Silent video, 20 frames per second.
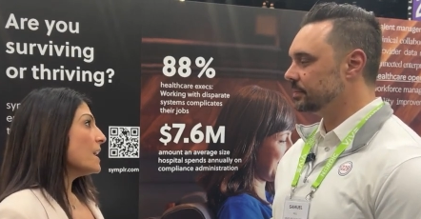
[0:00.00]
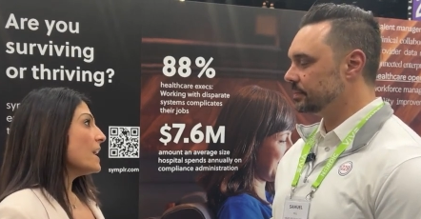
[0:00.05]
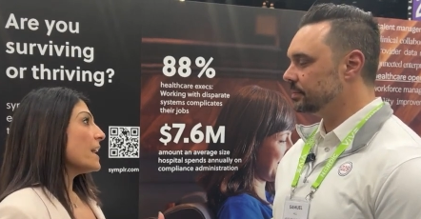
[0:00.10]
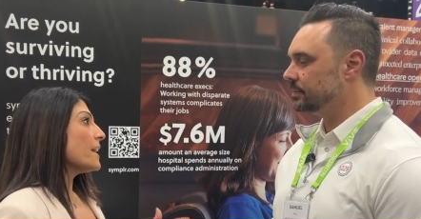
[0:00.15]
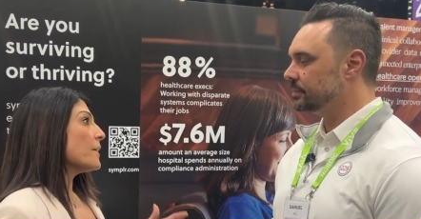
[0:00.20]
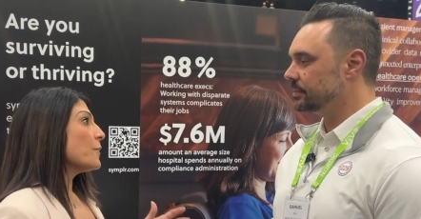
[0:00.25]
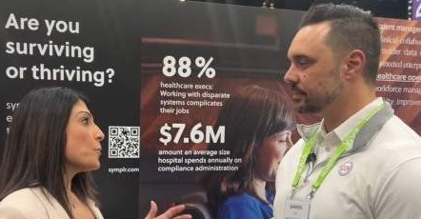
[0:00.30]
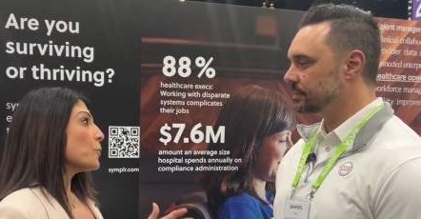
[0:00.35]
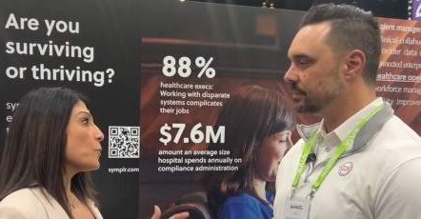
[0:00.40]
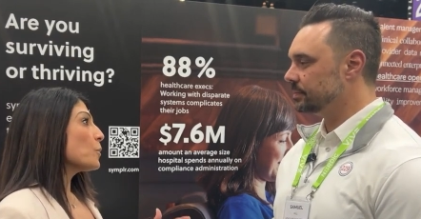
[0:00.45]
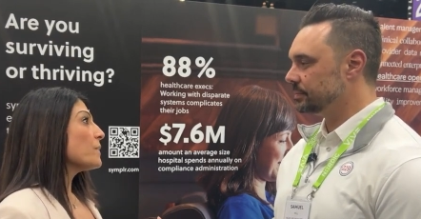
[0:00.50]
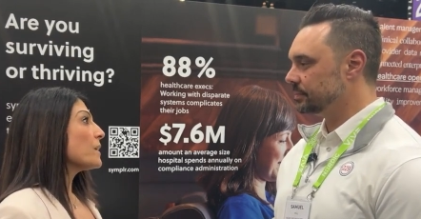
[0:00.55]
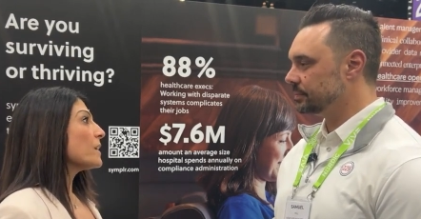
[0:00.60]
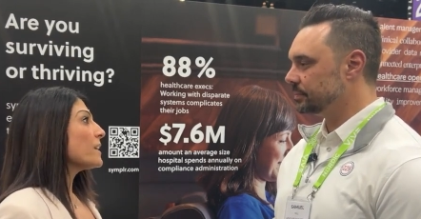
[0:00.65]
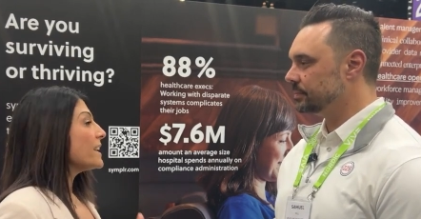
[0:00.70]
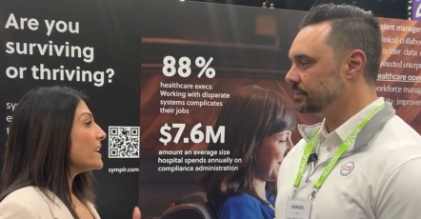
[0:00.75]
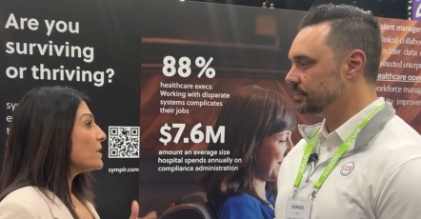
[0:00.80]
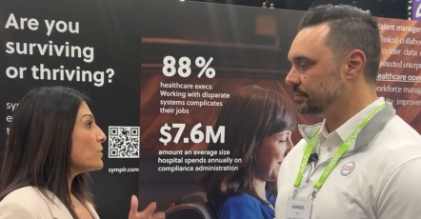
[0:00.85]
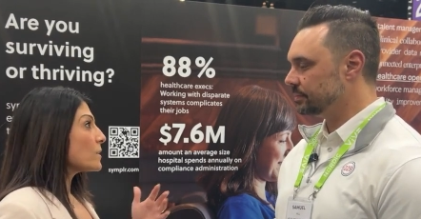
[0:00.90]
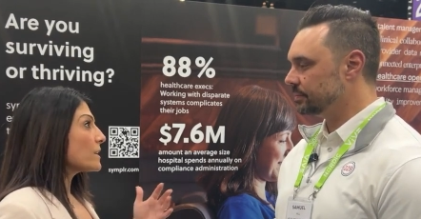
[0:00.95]
Speaker 1: And through a very
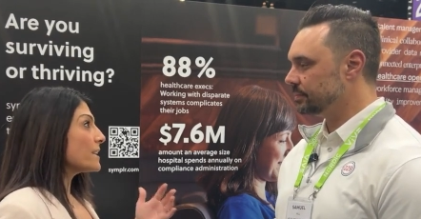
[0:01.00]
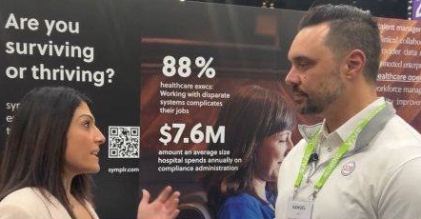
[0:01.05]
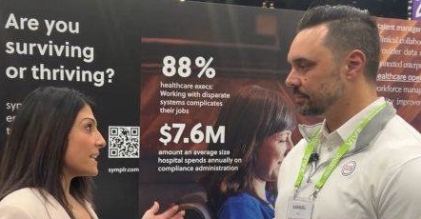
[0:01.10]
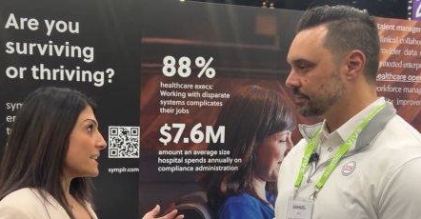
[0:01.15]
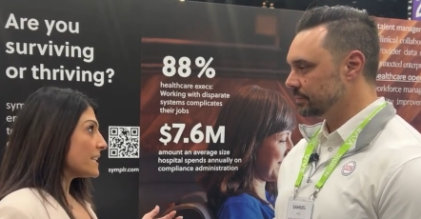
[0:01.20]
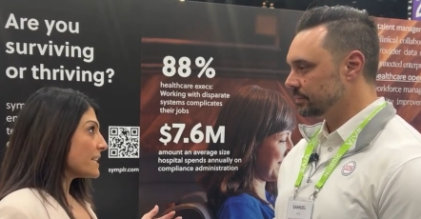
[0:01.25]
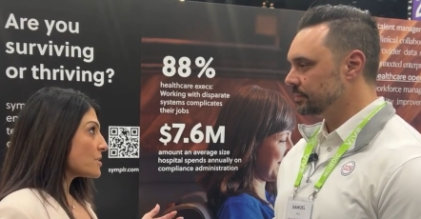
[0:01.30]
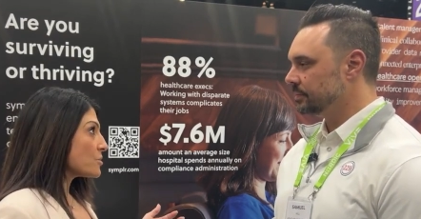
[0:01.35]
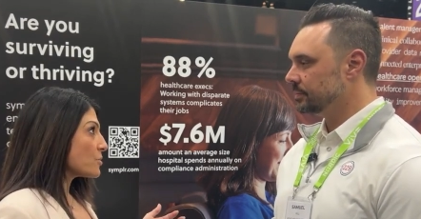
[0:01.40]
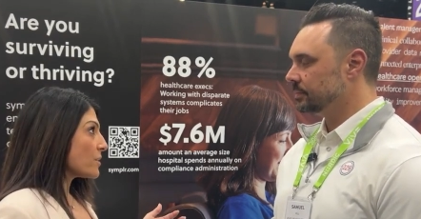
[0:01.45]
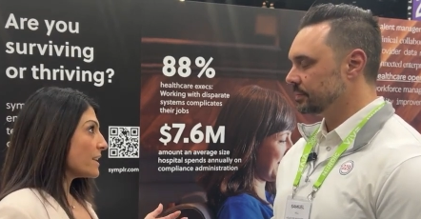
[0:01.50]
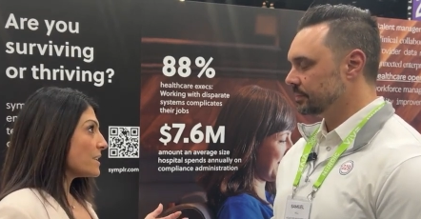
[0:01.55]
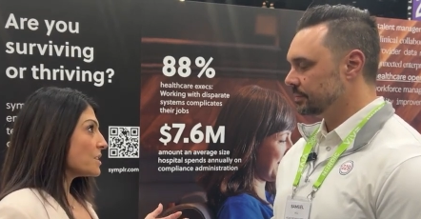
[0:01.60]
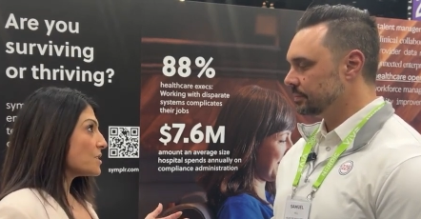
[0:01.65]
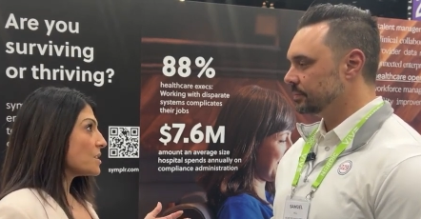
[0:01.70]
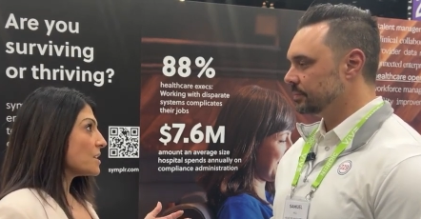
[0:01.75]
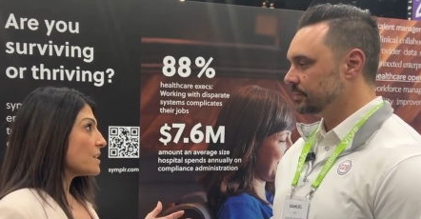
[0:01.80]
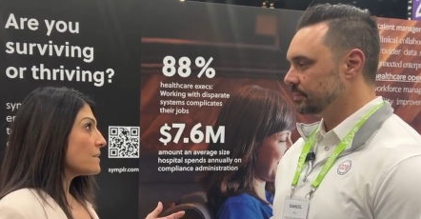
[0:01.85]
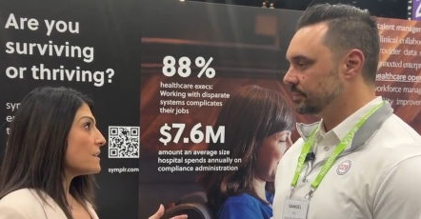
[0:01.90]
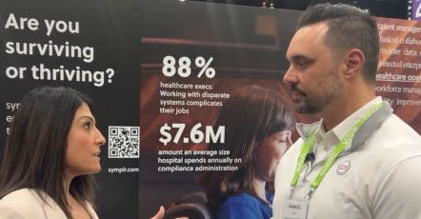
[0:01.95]
inorganic
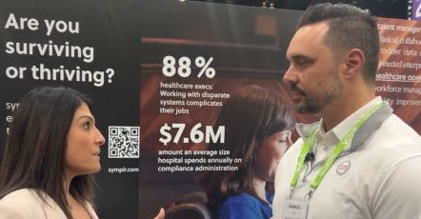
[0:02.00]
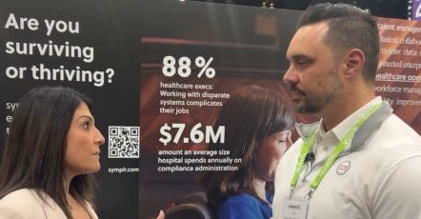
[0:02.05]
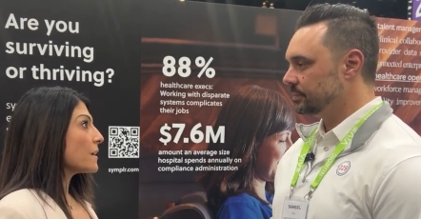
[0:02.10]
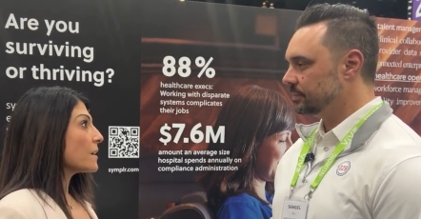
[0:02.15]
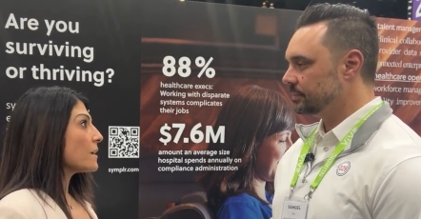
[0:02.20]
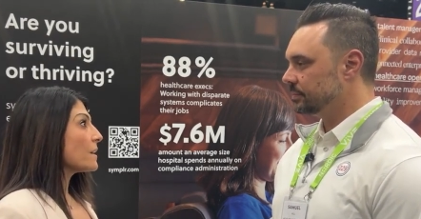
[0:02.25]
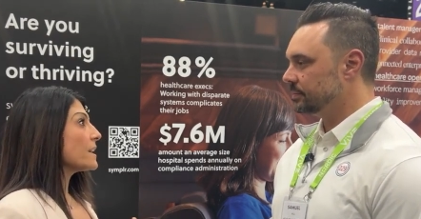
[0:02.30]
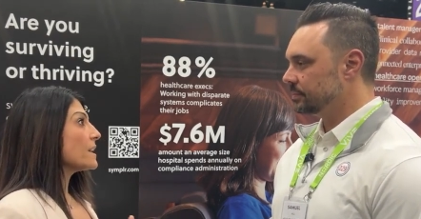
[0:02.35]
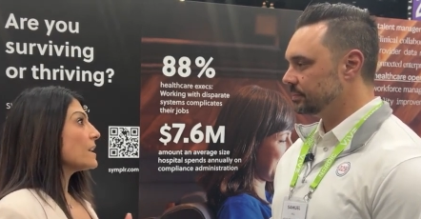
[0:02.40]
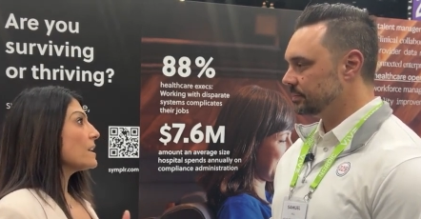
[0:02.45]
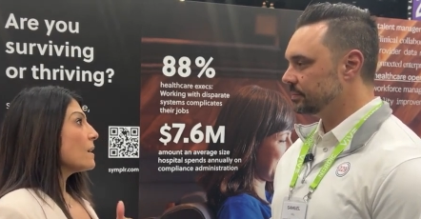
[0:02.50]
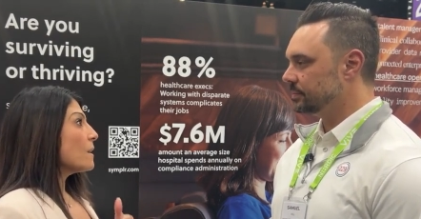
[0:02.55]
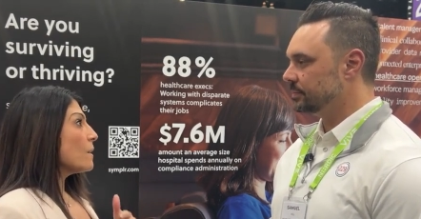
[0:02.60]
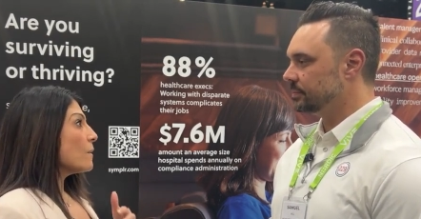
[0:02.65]
strategy and a very